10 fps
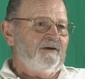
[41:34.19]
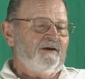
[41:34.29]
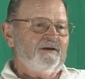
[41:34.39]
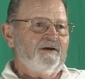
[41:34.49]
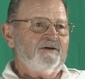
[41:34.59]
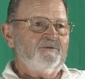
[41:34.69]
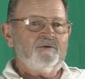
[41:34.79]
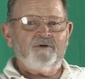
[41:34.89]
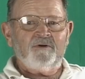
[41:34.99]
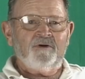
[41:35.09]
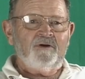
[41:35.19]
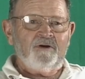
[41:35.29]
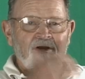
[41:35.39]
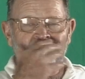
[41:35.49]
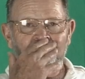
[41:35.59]
and I can uh,
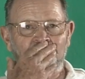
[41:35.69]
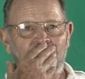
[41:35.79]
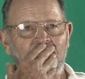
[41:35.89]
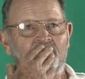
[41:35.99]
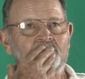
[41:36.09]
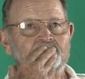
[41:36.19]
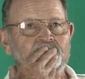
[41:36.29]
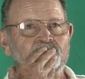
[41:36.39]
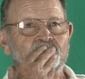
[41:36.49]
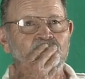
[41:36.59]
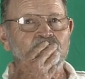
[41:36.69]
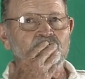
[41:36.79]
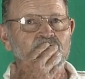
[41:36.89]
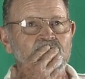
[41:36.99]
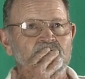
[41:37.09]
I can recall
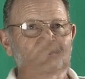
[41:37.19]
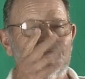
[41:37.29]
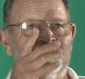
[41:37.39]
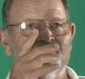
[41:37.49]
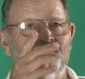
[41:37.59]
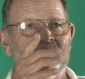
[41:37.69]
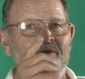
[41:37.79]
this one